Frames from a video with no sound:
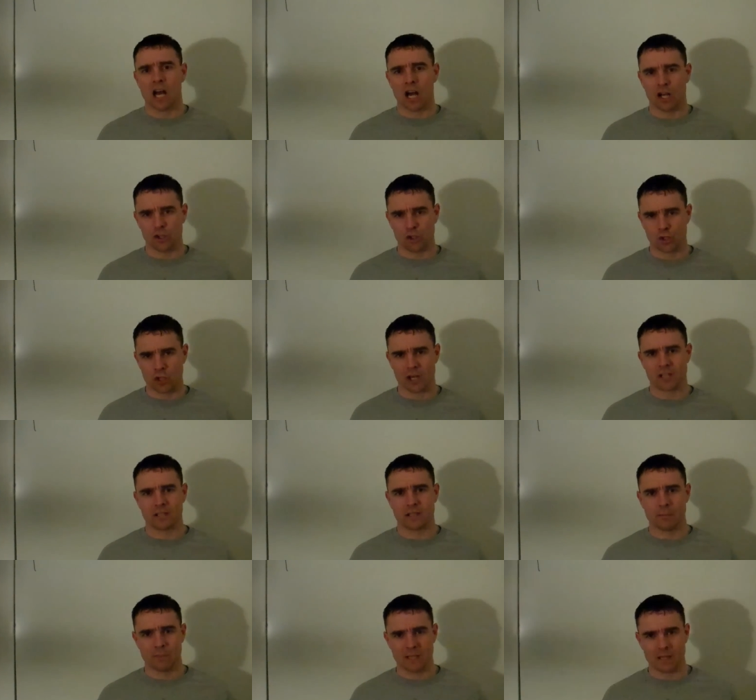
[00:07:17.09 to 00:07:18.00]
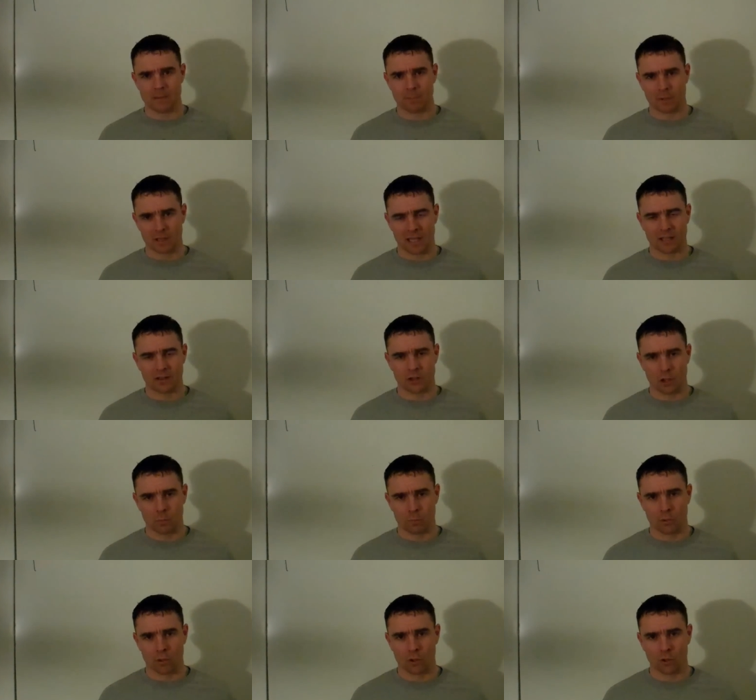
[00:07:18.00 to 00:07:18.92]
adjust and manipulate their
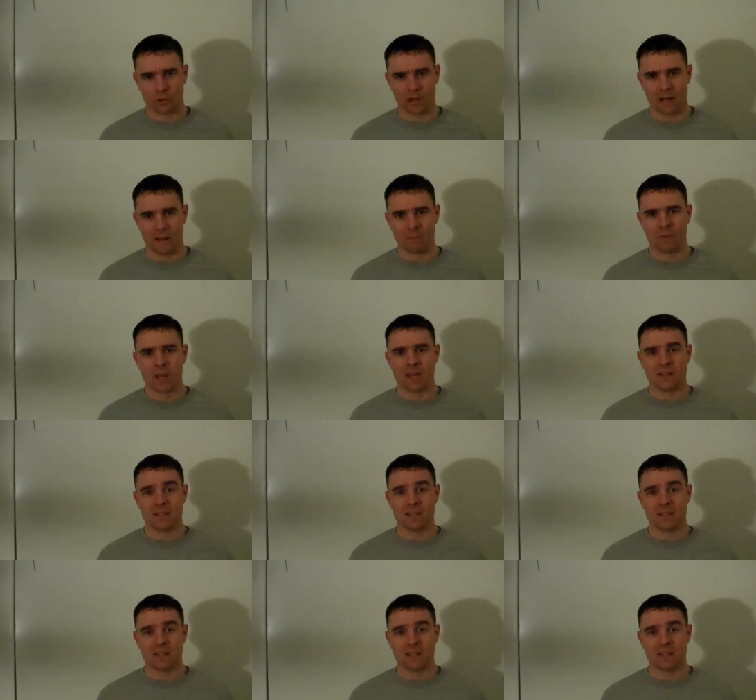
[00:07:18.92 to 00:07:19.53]
program